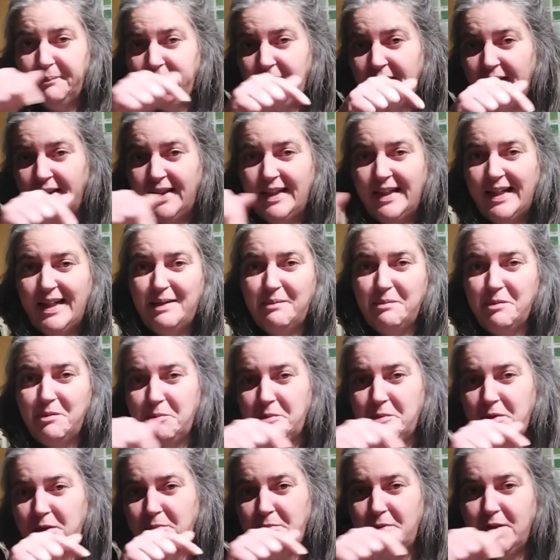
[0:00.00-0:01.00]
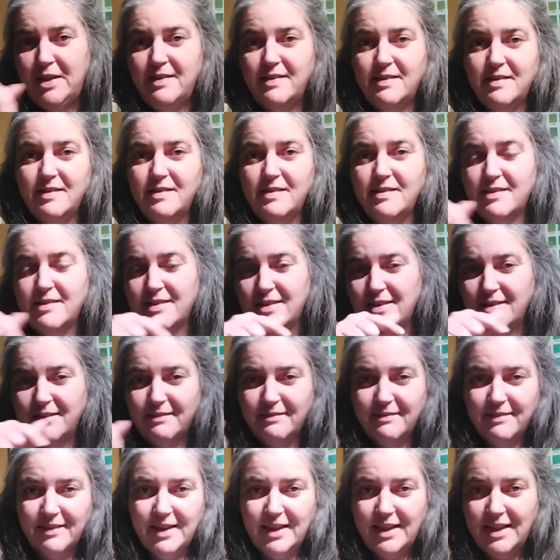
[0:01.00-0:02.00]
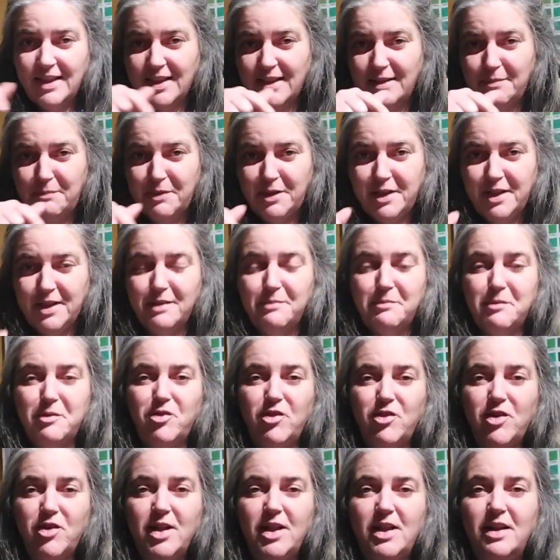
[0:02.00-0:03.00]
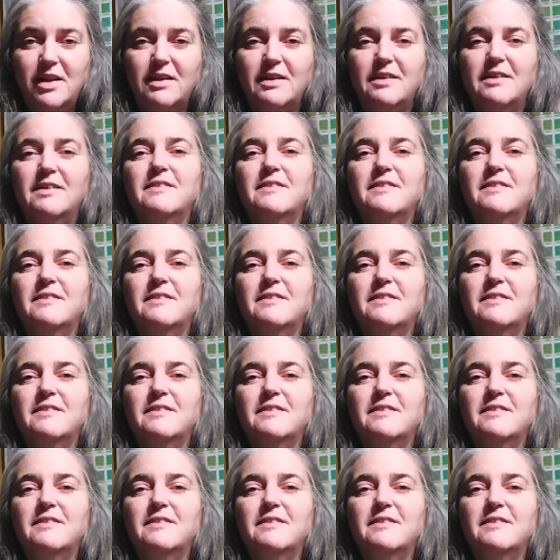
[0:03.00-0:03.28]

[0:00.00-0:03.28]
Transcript: the name of my business right at the bottom of here.